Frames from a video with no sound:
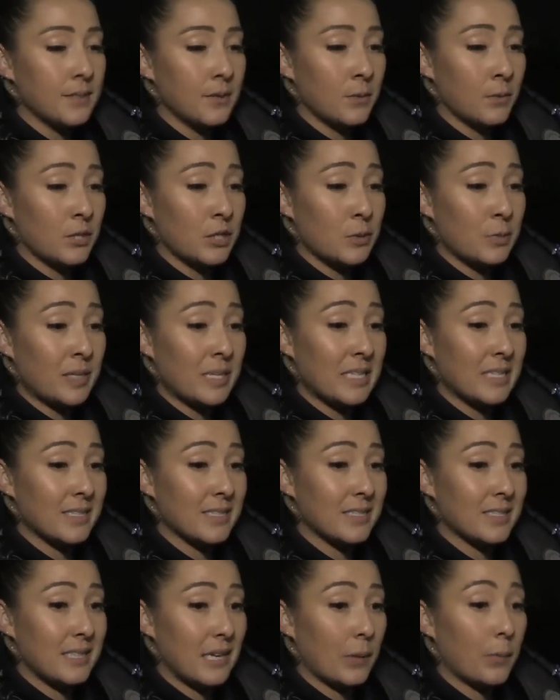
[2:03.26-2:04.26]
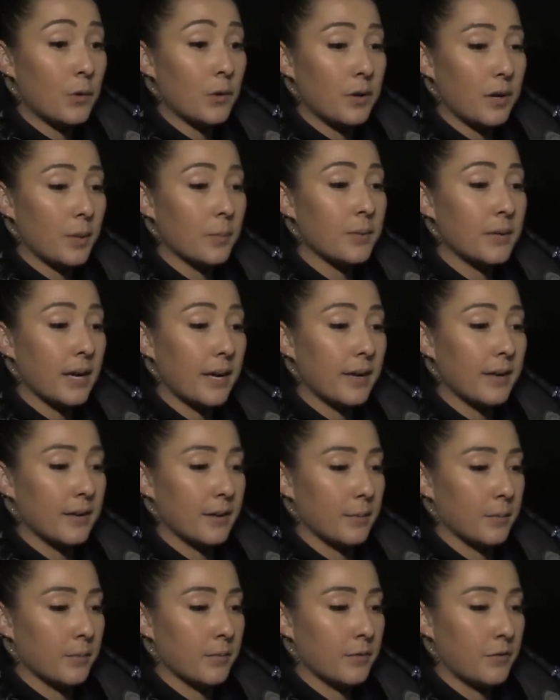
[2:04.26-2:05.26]
which means they will come get
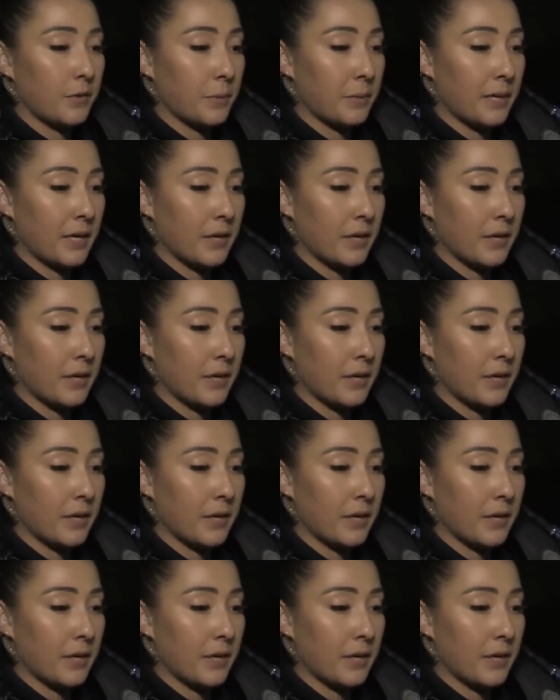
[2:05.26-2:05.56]
him from